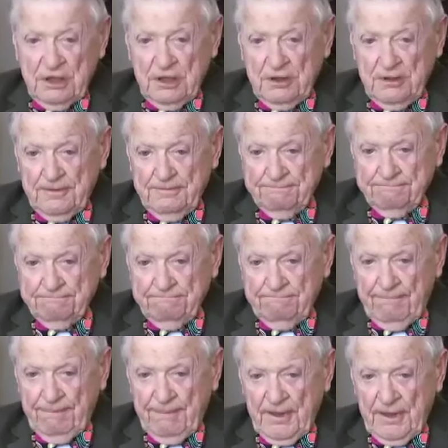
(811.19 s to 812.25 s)
Um,
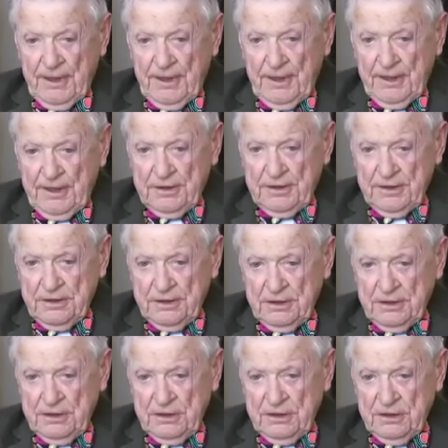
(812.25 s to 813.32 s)
and
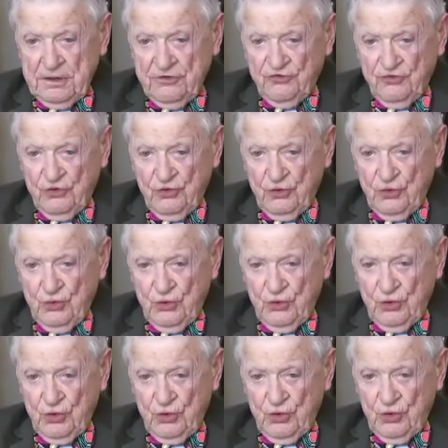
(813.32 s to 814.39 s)

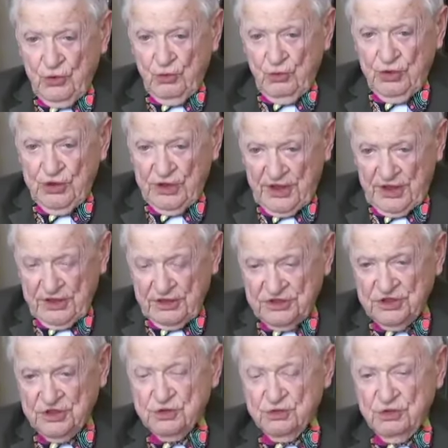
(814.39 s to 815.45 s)
so we had
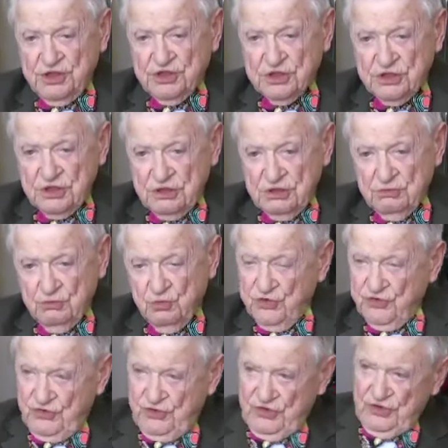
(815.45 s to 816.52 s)
a situation
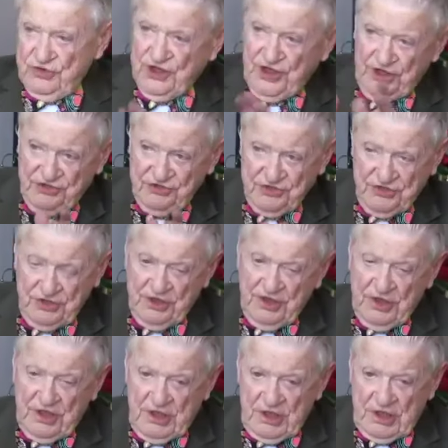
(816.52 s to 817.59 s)
with the test
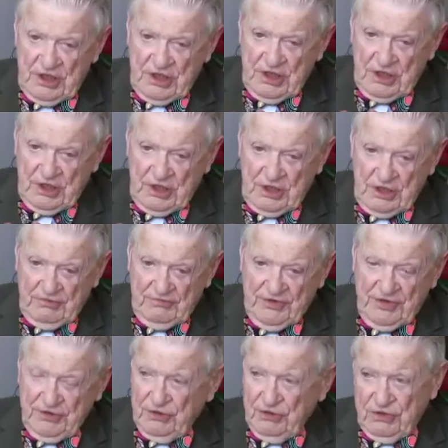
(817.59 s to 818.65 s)
uh,
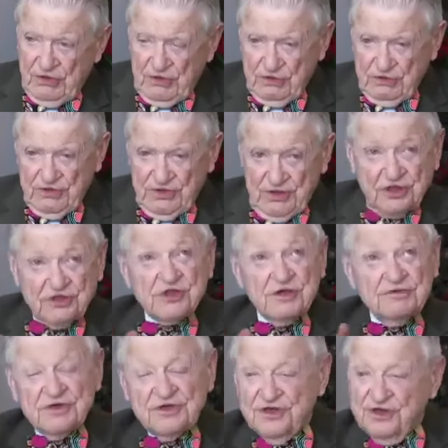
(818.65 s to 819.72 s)
vehicle called the
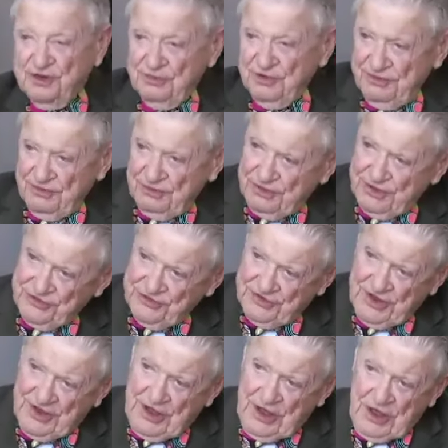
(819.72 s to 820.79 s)
X-17, I believe it
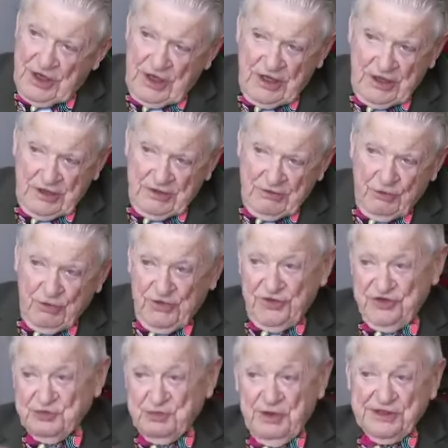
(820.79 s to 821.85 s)
was, uh,
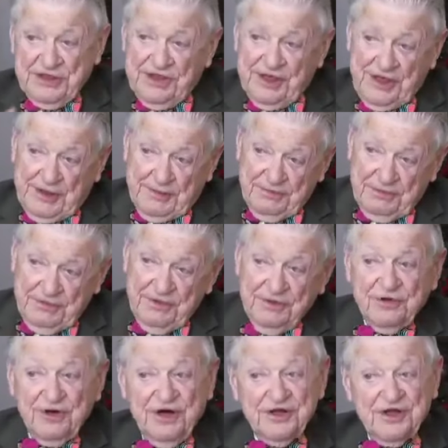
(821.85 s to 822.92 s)
where they spun it up
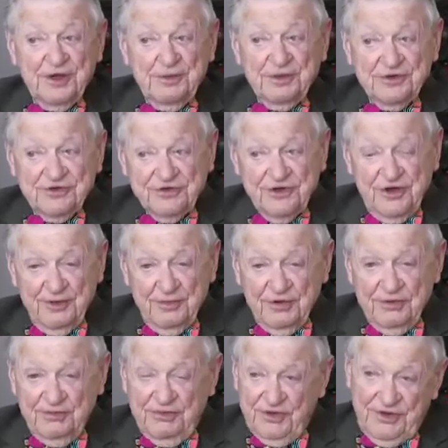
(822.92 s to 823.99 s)
to try to keep it
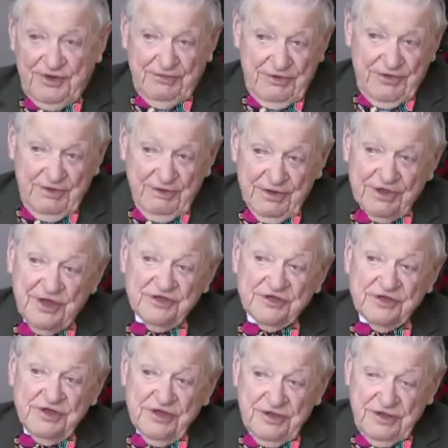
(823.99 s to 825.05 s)
stable, but it, they were
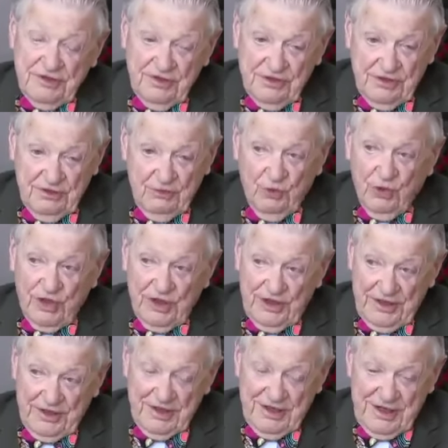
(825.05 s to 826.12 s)
testing the
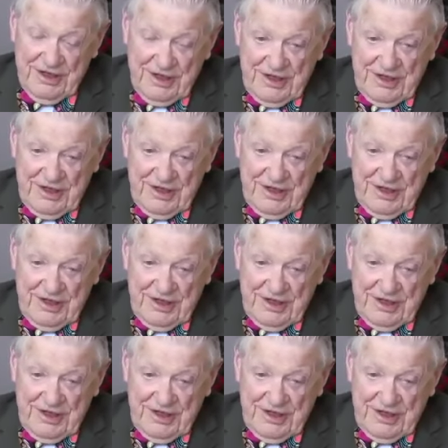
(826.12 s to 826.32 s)
warhead.